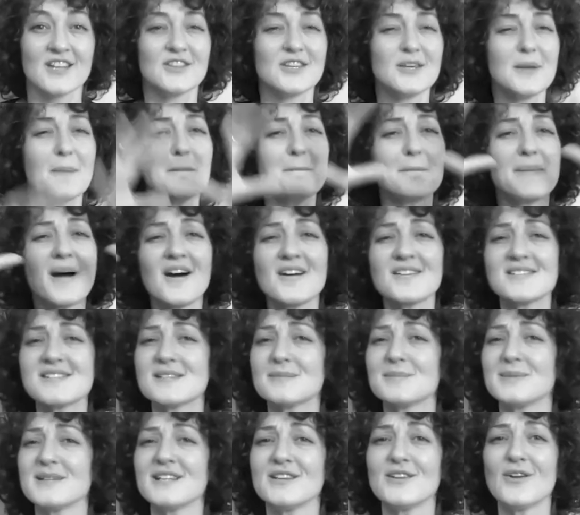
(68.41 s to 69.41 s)
the
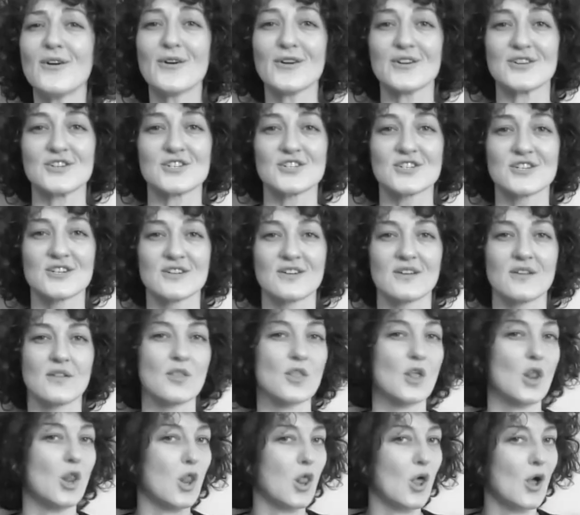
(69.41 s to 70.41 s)
impossibly large,
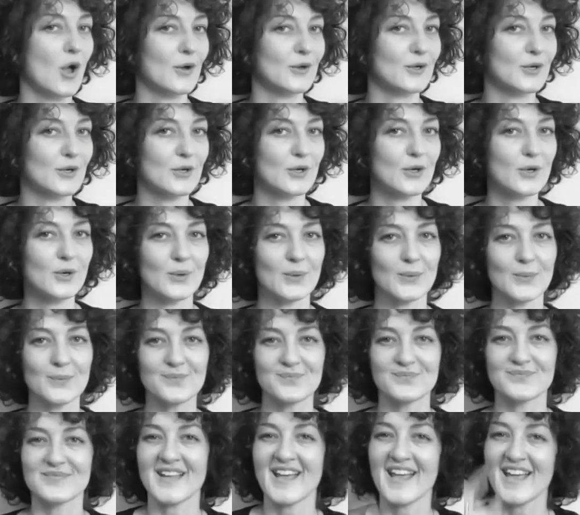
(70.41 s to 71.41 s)
the long ago,
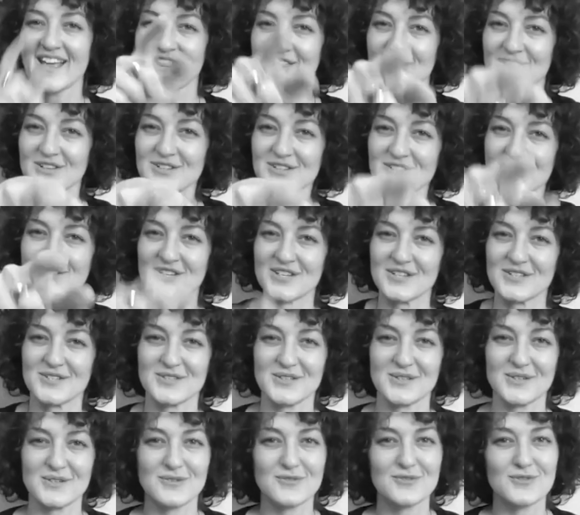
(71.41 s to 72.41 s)
and the
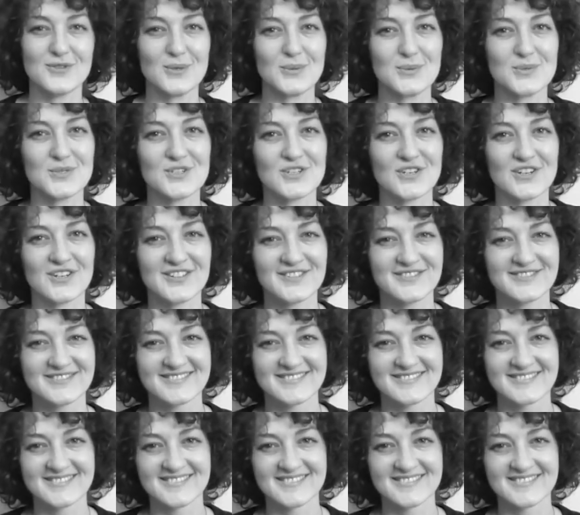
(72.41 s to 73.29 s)
distant future.